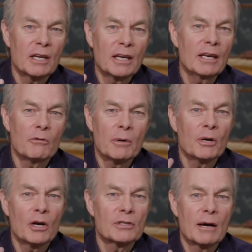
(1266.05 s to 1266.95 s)
And anyway,
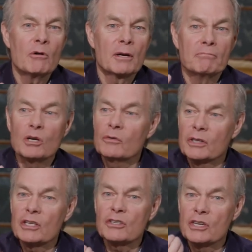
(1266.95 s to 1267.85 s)
because I wasn't moving,
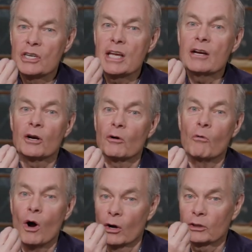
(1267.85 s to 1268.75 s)
this deer
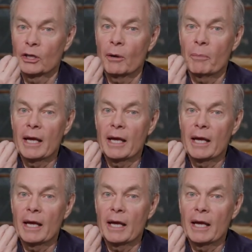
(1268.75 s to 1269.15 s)
walked up